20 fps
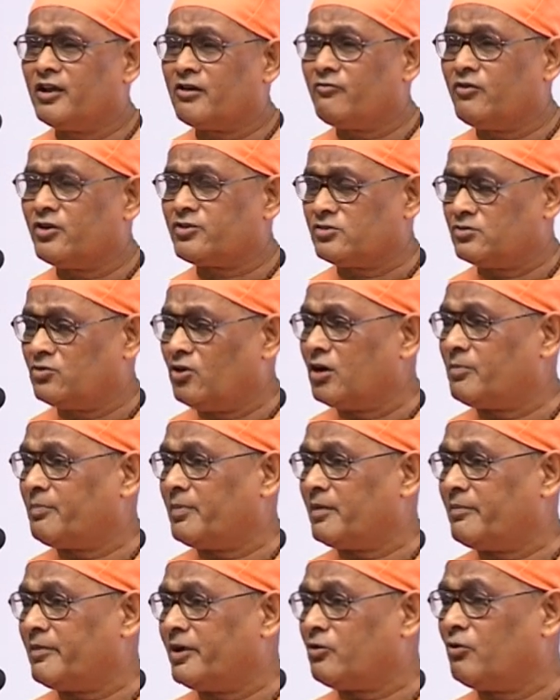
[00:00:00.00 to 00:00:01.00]
was not
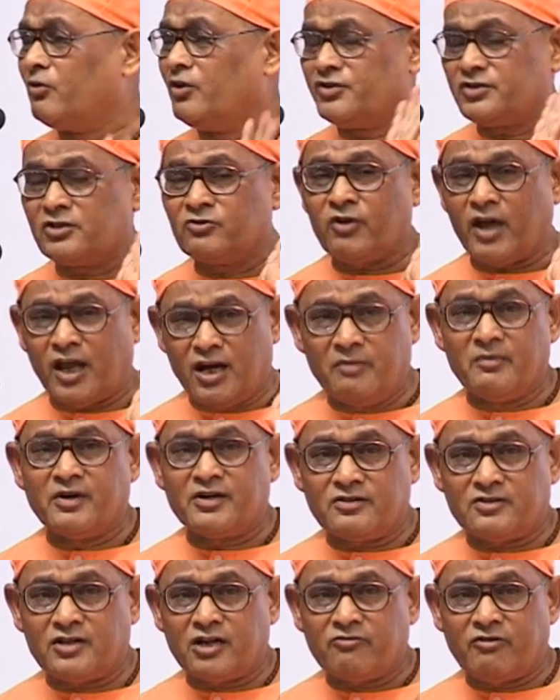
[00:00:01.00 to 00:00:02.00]
prepared to listen to
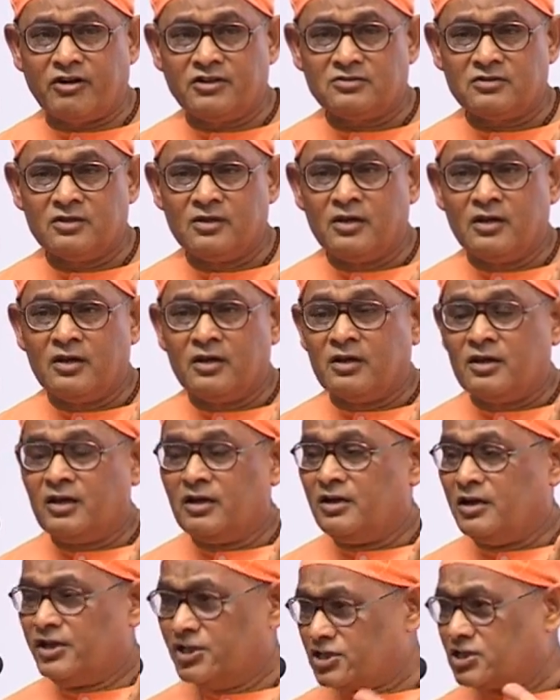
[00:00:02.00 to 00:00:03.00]
anybody's advice,
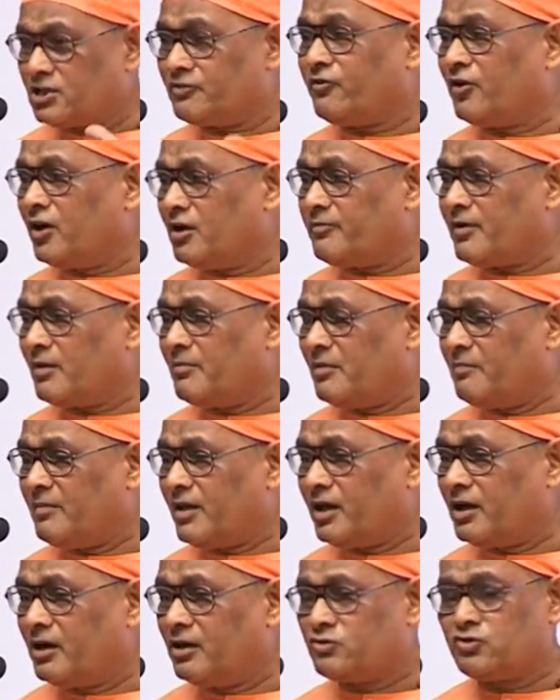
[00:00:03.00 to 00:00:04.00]
least of all from a
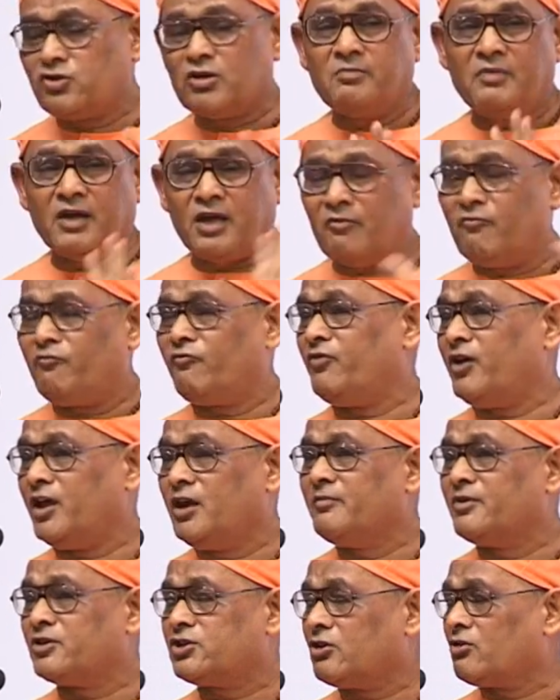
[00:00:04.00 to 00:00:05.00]
beggar, so he became very
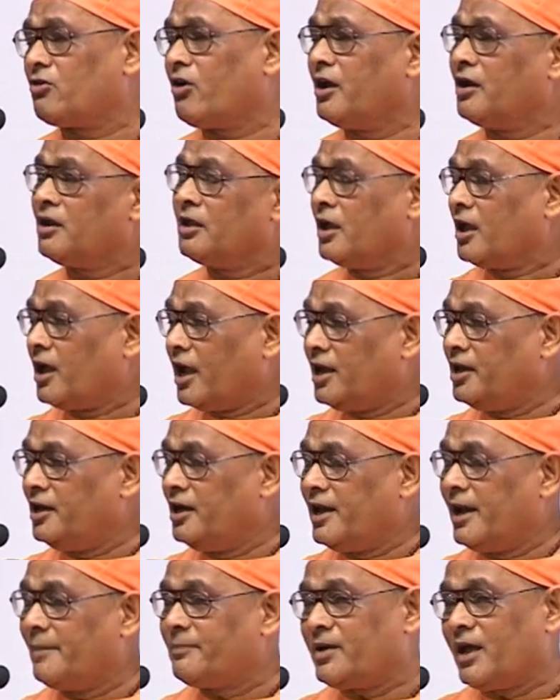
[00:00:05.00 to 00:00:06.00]
much annoyed and he
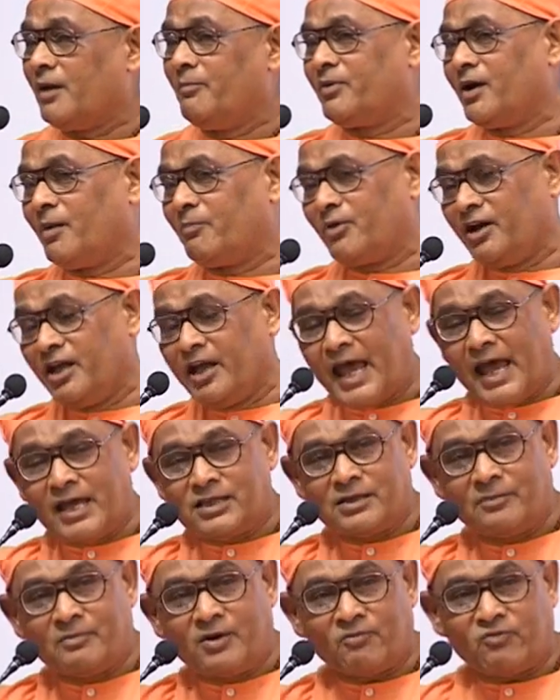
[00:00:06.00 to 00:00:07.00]
left abruptly as
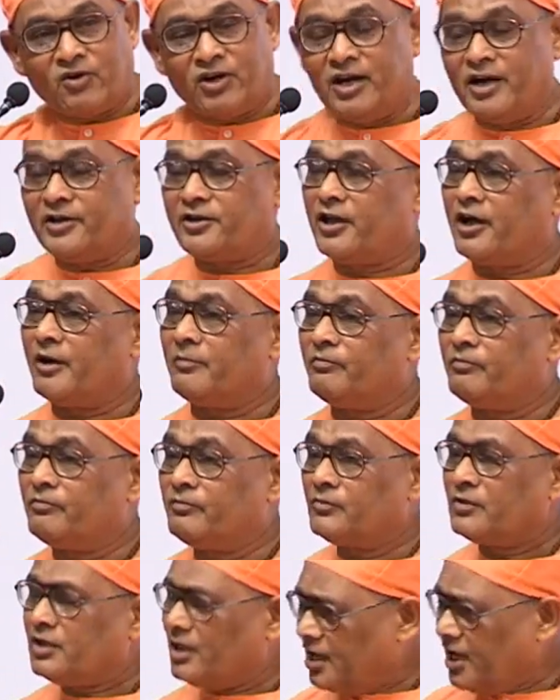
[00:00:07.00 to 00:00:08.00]
abruptly he had come.
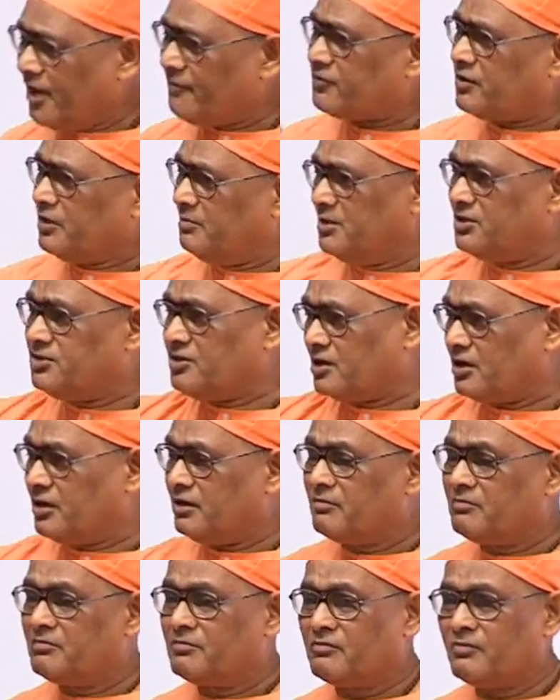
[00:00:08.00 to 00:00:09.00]
He left immediately,
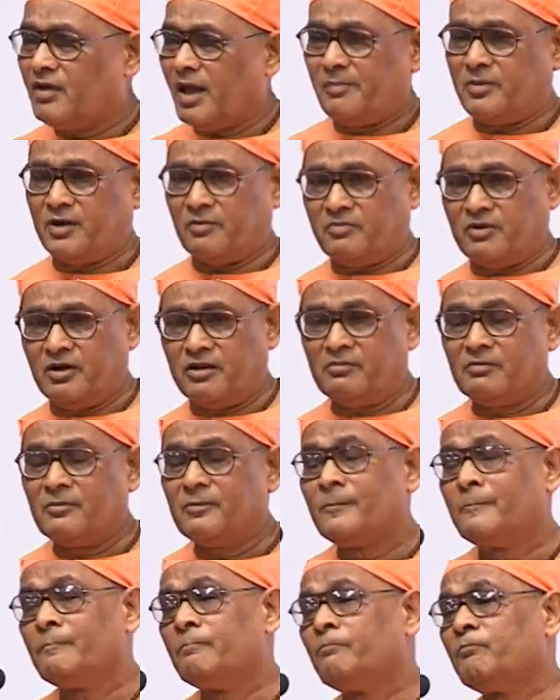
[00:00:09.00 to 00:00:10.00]
abruptly.
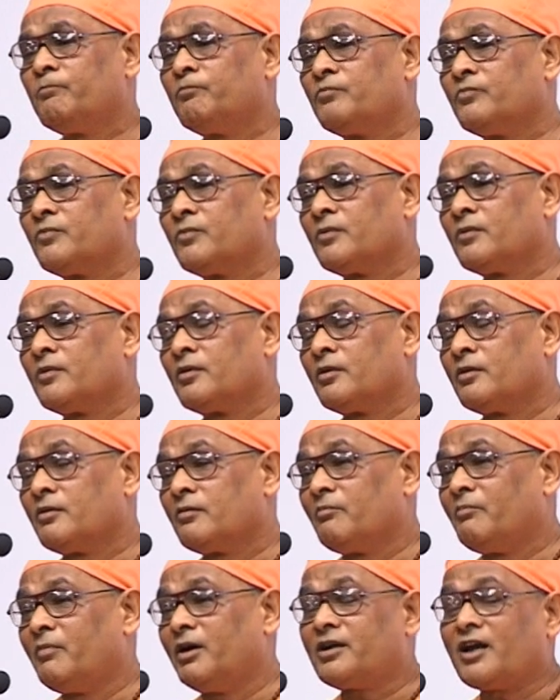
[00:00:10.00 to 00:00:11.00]

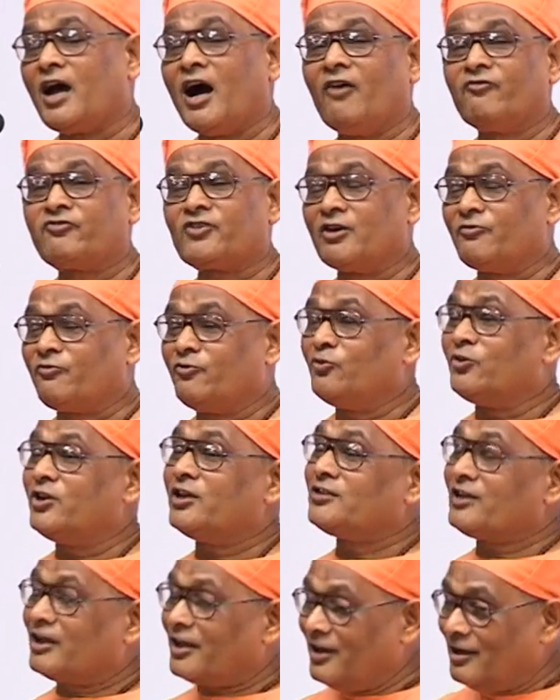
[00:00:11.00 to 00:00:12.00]
But after a few
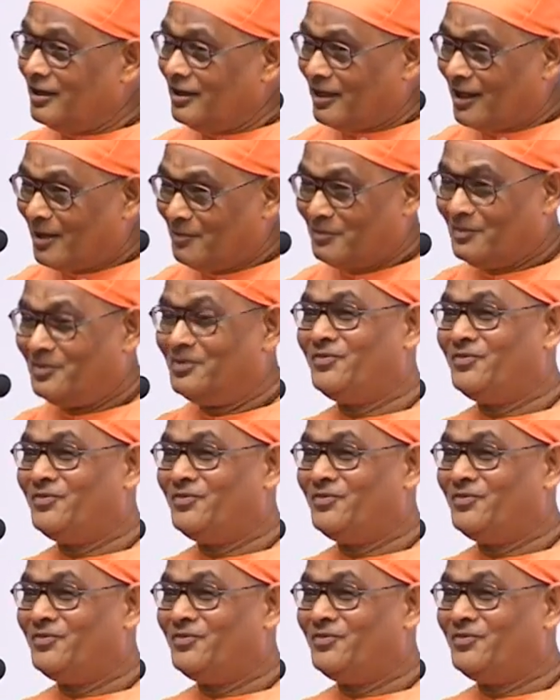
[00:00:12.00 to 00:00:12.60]
days again he came.